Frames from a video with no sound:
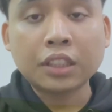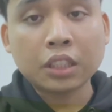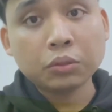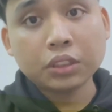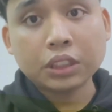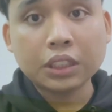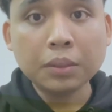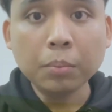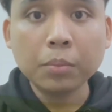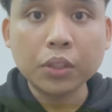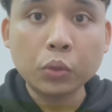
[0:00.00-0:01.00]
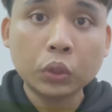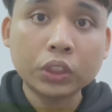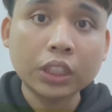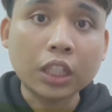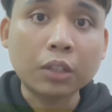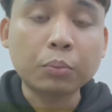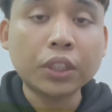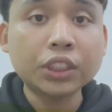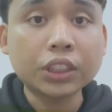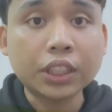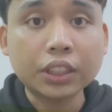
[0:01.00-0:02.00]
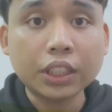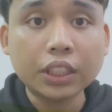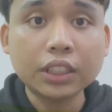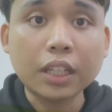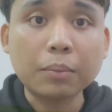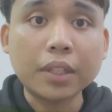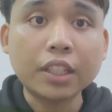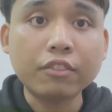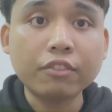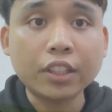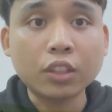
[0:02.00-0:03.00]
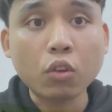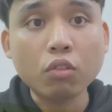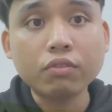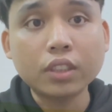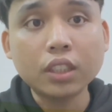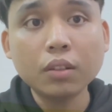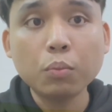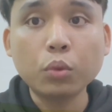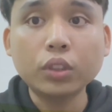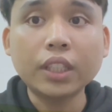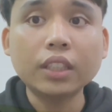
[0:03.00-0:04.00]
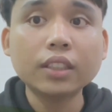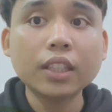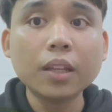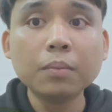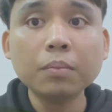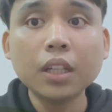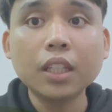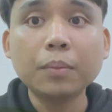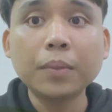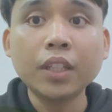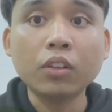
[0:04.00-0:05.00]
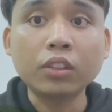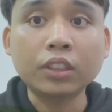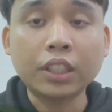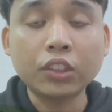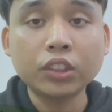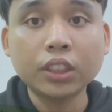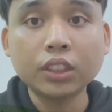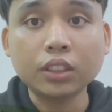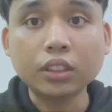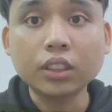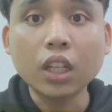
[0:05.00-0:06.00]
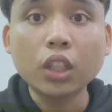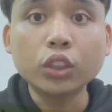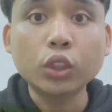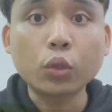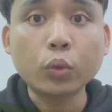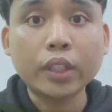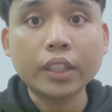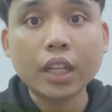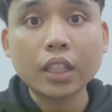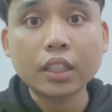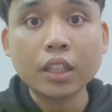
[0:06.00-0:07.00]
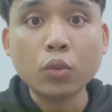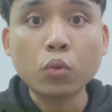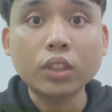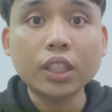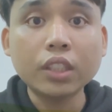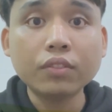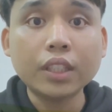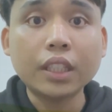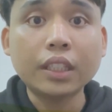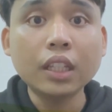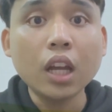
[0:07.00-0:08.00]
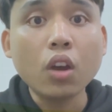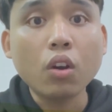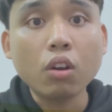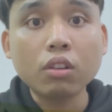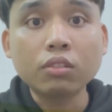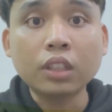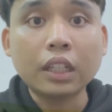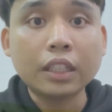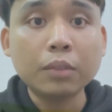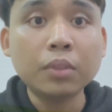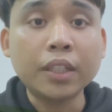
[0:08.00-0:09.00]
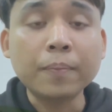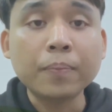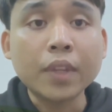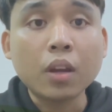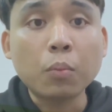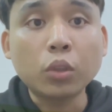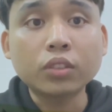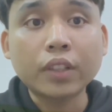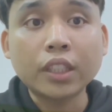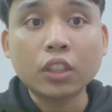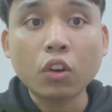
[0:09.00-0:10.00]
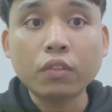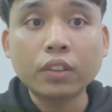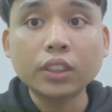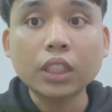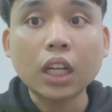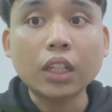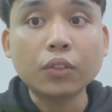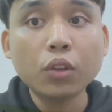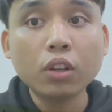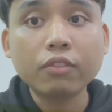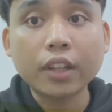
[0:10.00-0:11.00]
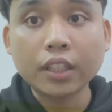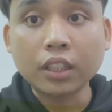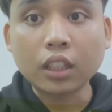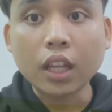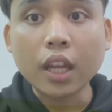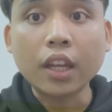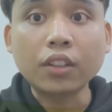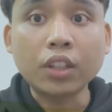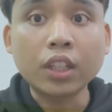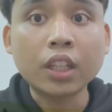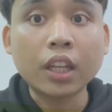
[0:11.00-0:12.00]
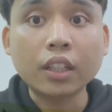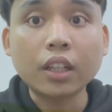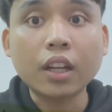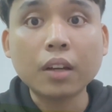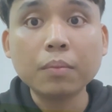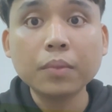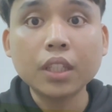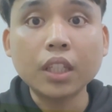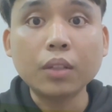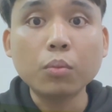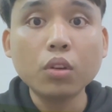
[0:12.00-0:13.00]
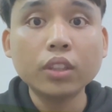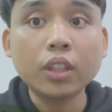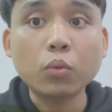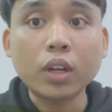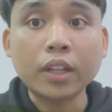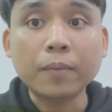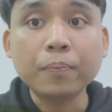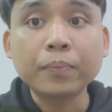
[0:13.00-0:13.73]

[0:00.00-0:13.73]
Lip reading: country may use pressure tactics like making final offer, putting a time limit on negotiations, showing that they won't give in, or labeling most final offers are not final and they can come in more than one.